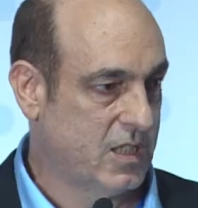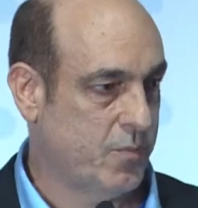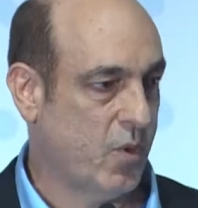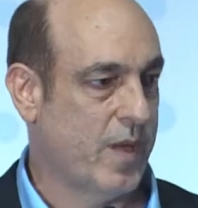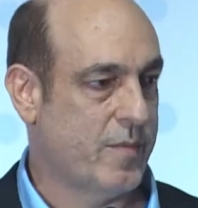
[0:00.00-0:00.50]

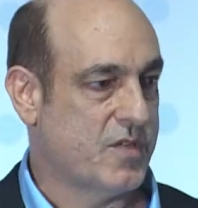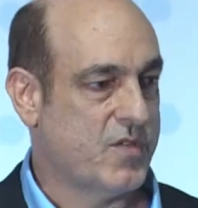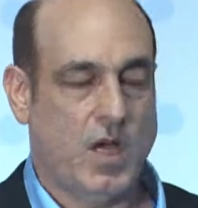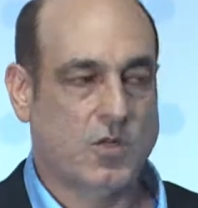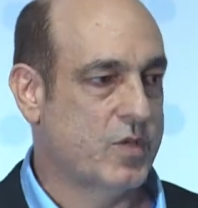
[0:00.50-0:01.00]
deployments,
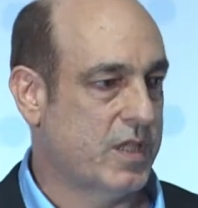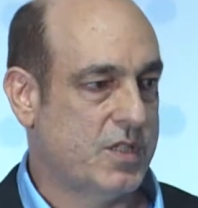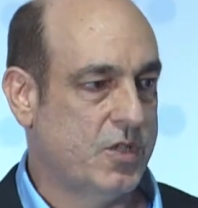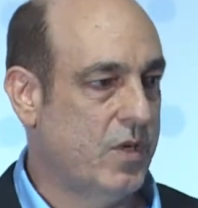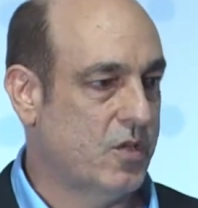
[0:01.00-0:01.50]
100,
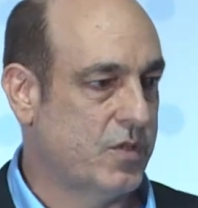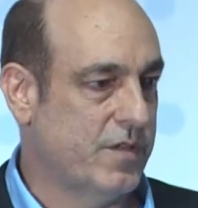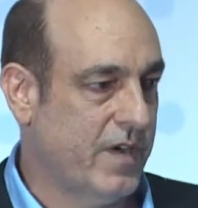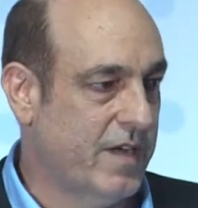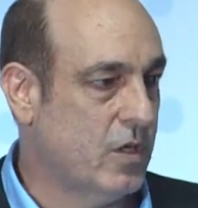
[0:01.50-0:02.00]
200,
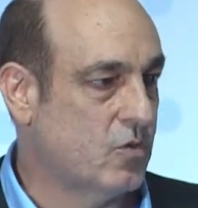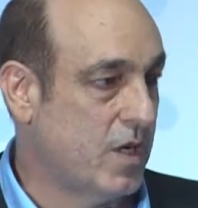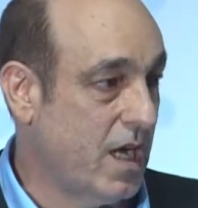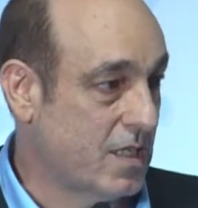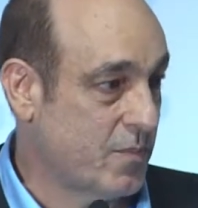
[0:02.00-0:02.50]
500
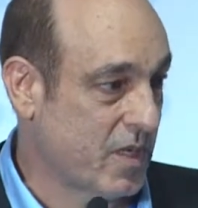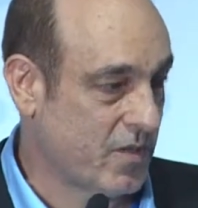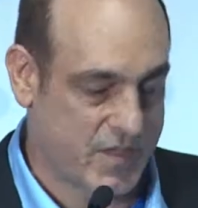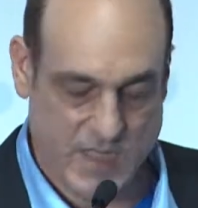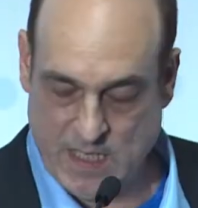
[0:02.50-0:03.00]
hospitals.